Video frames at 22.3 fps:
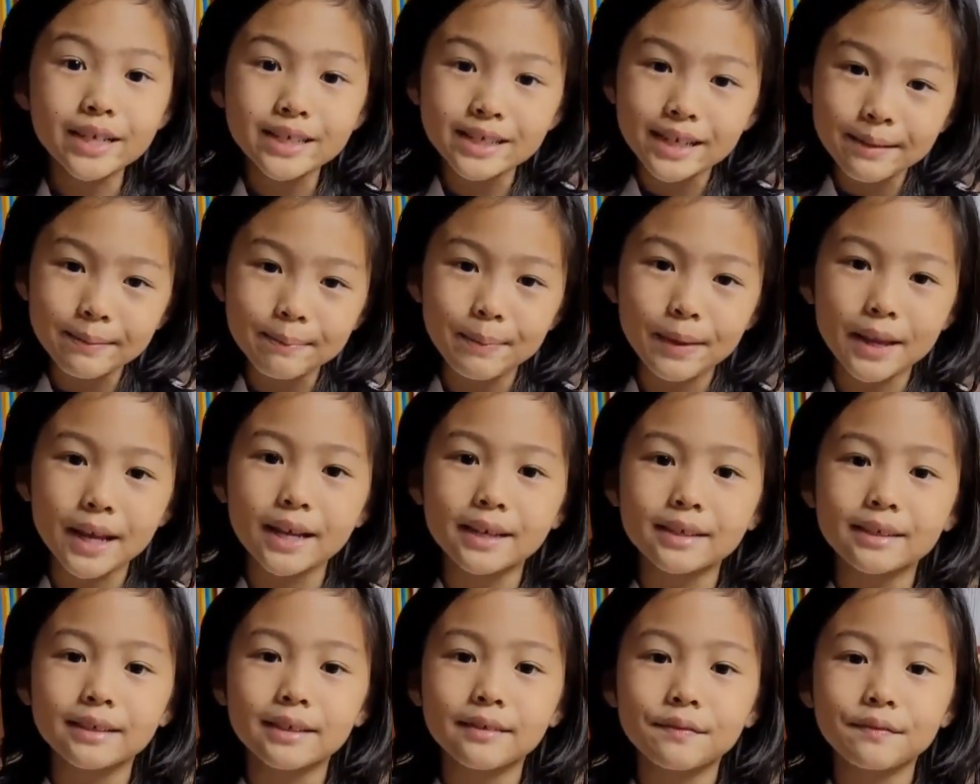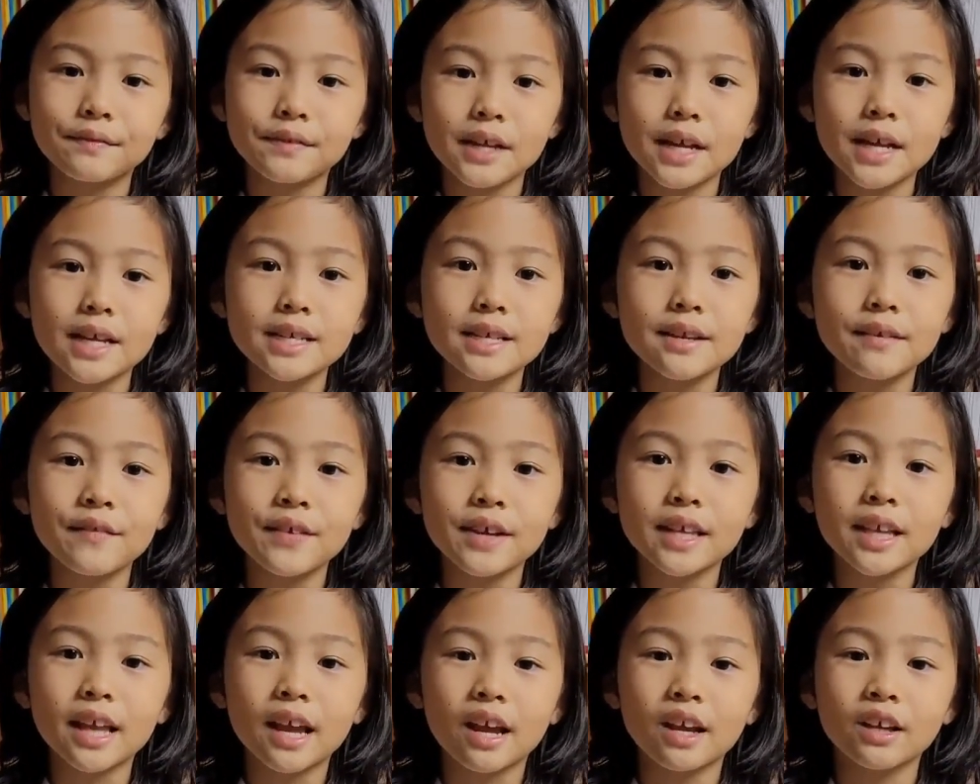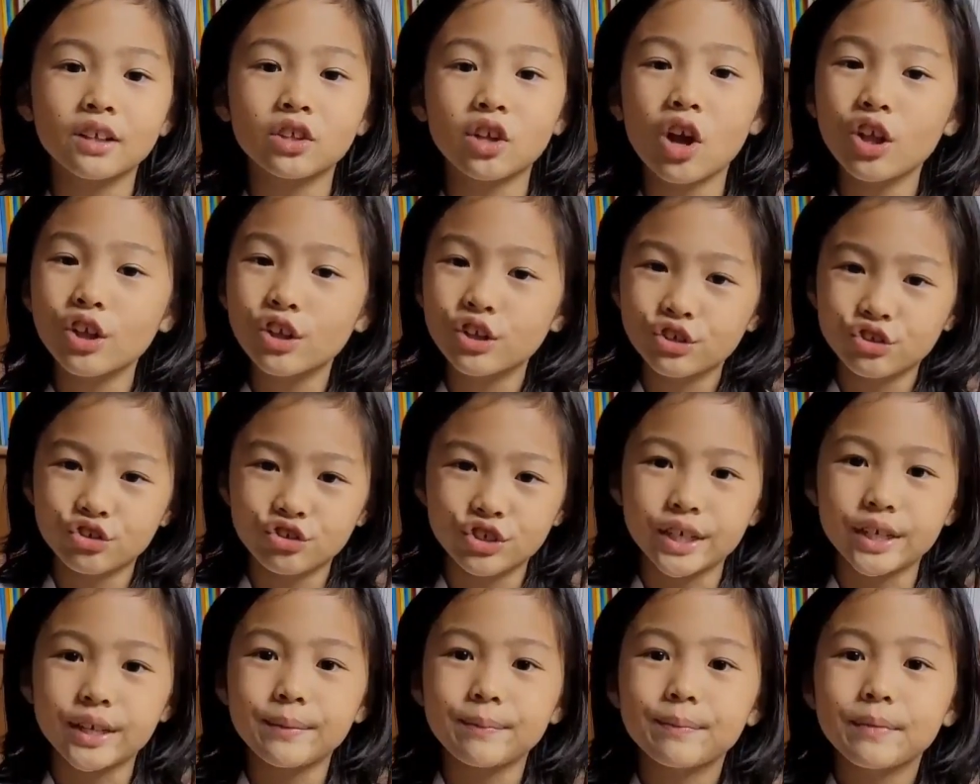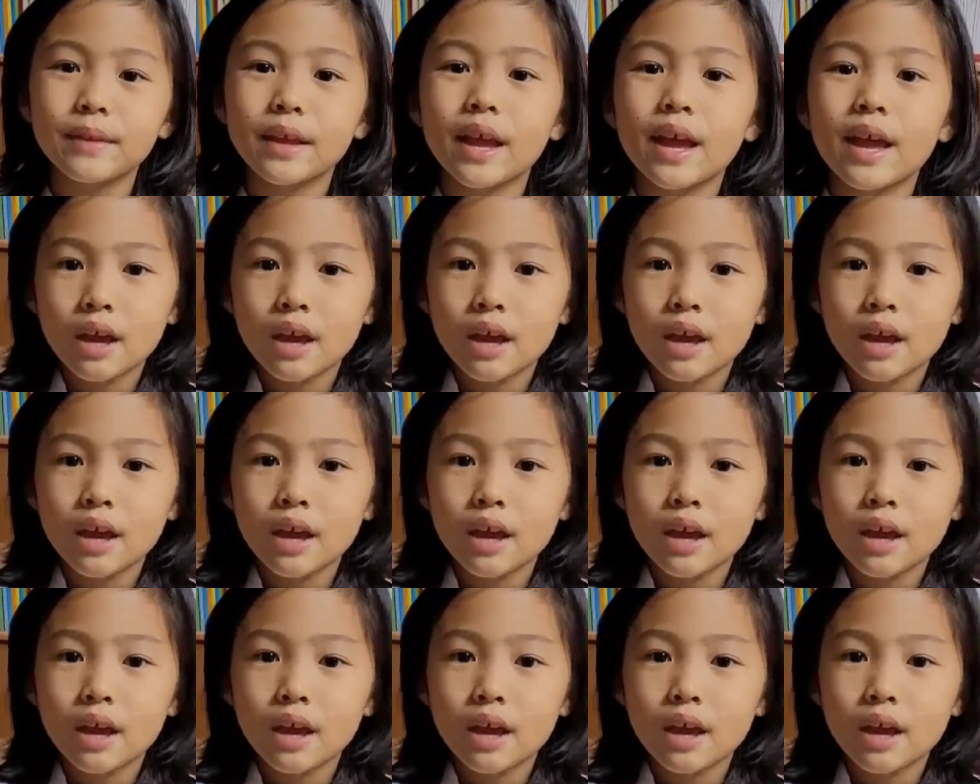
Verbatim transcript: present because of scientific technology.